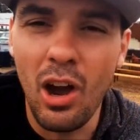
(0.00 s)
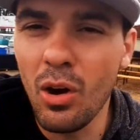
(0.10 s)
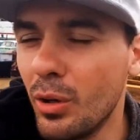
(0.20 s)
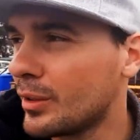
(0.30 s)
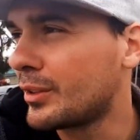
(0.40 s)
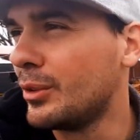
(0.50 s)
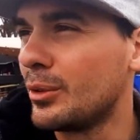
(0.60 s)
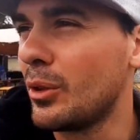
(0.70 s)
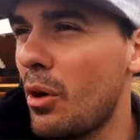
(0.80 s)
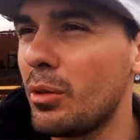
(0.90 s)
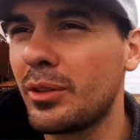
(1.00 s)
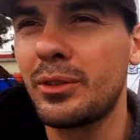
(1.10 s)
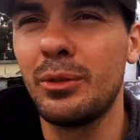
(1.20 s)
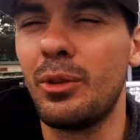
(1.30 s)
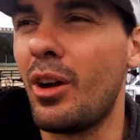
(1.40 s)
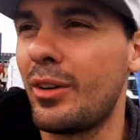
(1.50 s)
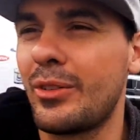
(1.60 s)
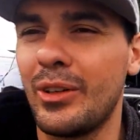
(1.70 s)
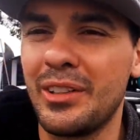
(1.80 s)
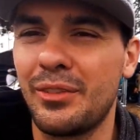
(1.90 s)
old school to old school hot
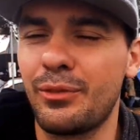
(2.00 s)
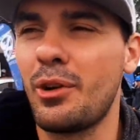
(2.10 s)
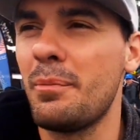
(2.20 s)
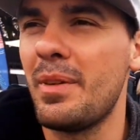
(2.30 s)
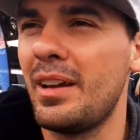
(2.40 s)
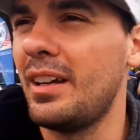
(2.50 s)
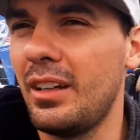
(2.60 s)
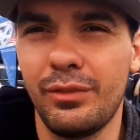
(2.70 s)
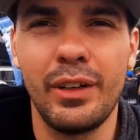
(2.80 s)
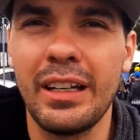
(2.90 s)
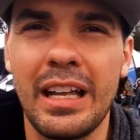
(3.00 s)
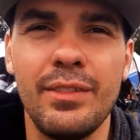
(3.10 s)
rods from freaking